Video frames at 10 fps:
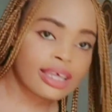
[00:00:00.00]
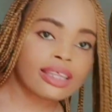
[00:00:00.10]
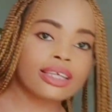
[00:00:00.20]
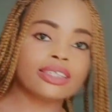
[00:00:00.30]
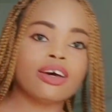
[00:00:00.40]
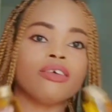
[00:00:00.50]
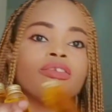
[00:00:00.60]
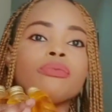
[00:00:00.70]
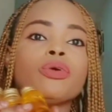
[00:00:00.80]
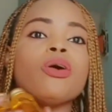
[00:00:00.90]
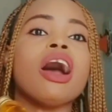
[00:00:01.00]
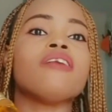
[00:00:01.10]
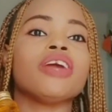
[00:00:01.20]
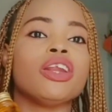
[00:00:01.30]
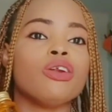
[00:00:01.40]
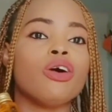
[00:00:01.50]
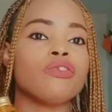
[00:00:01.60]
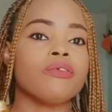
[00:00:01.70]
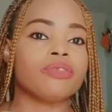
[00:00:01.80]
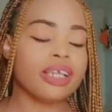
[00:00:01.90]
there's 100 You'll have enough
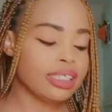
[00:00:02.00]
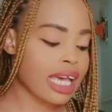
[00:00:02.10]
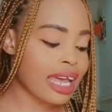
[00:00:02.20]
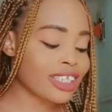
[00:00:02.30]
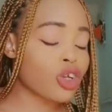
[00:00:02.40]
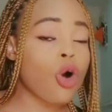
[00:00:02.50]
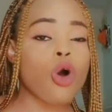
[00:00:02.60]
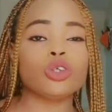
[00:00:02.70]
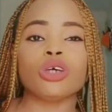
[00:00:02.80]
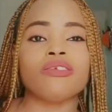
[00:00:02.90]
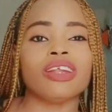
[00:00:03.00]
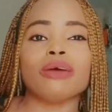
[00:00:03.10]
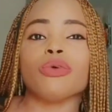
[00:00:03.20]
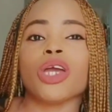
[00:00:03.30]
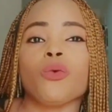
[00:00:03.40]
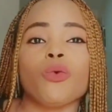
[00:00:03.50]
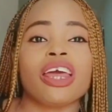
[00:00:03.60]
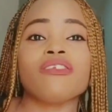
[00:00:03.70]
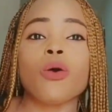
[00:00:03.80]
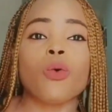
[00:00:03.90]
of this and it's also available in
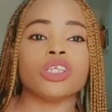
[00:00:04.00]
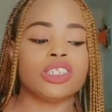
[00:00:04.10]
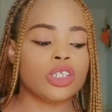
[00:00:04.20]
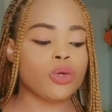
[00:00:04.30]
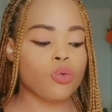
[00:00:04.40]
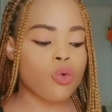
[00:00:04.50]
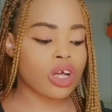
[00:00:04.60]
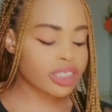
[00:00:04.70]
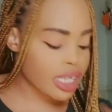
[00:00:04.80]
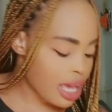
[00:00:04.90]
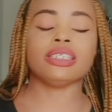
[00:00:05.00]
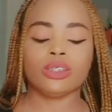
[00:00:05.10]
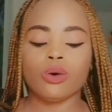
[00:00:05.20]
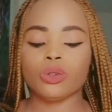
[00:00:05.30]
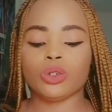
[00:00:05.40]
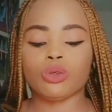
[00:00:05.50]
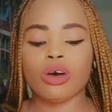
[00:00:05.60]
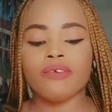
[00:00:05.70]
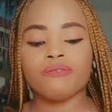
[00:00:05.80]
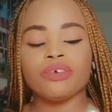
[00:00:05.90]
whatever quantity you want. It's also
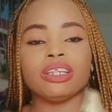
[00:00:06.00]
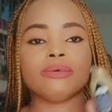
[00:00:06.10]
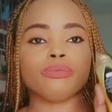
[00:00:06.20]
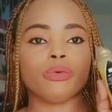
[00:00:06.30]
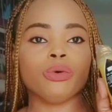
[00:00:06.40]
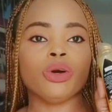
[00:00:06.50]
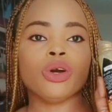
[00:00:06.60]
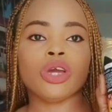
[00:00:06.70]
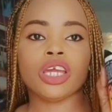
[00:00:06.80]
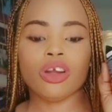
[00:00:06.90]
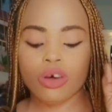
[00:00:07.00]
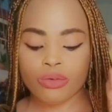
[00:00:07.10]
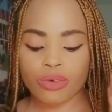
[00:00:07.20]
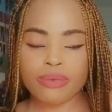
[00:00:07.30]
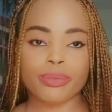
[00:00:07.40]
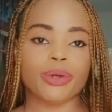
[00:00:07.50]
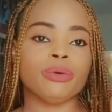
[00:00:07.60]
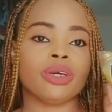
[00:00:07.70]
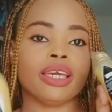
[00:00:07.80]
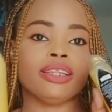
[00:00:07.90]
available in 100
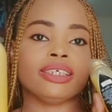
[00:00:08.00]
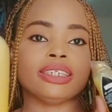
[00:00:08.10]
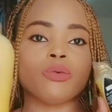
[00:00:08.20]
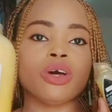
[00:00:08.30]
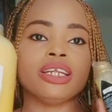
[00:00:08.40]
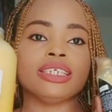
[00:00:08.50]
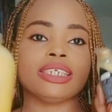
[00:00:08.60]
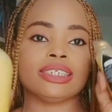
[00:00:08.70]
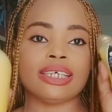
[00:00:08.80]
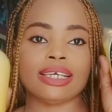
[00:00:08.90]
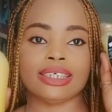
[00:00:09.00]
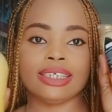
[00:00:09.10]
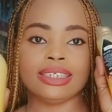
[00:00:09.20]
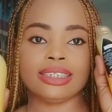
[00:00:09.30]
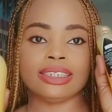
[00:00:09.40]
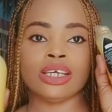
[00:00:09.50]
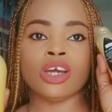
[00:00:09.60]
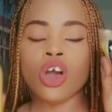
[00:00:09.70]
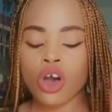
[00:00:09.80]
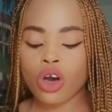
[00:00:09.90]
mil. Okay, this is the 1 liter size and this is the
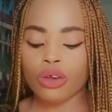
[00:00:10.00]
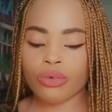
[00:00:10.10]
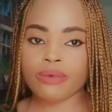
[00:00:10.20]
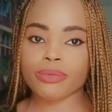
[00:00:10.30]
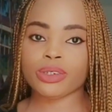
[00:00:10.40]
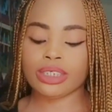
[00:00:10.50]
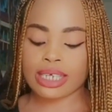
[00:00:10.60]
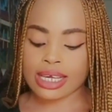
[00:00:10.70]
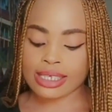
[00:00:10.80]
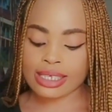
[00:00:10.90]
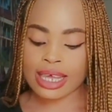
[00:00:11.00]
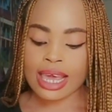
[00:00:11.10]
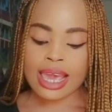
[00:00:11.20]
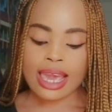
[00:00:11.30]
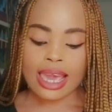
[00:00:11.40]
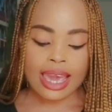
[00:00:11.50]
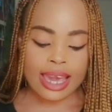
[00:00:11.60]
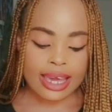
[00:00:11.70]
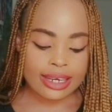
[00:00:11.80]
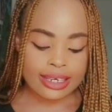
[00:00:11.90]
100 mil size.
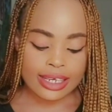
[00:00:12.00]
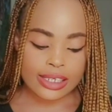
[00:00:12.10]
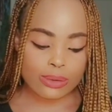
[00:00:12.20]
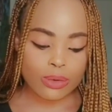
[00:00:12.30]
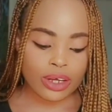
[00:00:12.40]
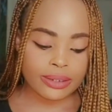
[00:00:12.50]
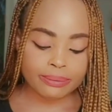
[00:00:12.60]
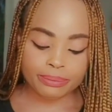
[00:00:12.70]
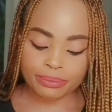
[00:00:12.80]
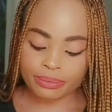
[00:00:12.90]
And this one